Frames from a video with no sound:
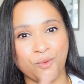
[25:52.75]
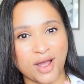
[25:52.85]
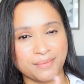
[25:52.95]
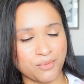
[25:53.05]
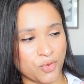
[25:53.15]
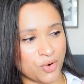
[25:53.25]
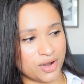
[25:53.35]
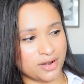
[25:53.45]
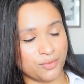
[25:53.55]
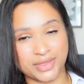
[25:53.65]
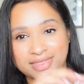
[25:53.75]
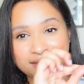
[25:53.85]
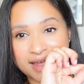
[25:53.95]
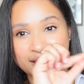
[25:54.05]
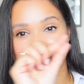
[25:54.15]
one more with
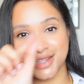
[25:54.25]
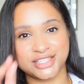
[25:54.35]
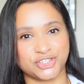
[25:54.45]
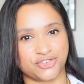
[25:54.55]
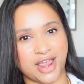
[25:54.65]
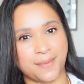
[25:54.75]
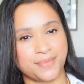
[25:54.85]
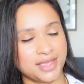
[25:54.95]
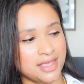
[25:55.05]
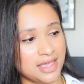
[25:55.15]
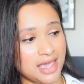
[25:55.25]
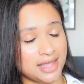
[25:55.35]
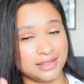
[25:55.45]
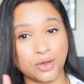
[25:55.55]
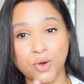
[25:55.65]
the nylon strap.
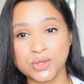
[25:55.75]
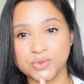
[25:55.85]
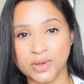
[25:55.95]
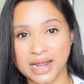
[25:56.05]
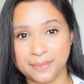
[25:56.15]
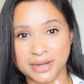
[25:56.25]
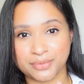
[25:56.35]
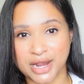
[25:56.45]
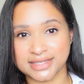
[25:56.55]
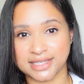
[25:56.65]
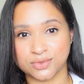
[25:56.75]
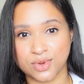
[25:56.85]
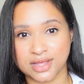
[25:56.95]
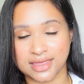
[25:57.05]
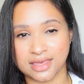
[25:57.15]
And those went up in price as
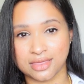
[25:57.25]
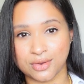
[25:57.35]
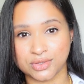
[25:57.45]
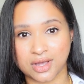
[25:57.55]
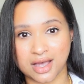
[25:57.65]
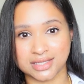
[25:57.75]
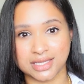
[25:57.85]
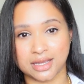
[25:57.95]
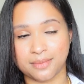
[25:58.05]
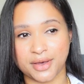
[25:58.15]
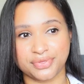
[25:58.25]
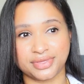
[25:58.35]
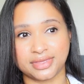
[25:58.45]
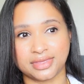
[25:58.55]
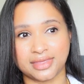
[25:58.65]
well. I think those cost like about
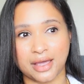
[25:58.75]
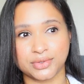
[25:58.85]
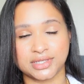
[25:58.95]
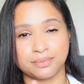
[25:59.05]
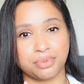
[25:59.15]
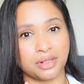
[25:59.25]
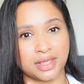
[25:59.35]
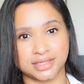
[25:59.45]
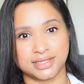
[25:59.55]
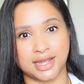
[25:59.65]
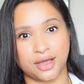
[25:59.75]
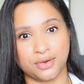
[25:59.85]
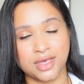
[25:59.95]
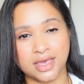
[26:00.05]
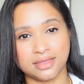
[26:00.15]
thousand plus now.
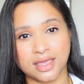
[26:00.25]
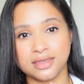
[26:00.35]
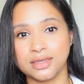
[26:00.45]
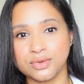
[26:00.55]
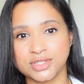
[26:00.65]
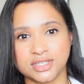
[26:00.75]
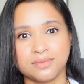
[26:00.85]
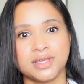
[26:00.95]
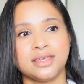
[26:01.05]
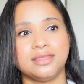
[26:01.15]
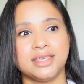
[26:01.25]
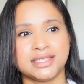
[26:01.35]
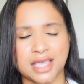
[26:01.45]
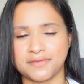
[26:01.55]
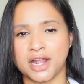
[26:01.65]
They used to be in the
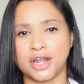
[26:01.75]
seven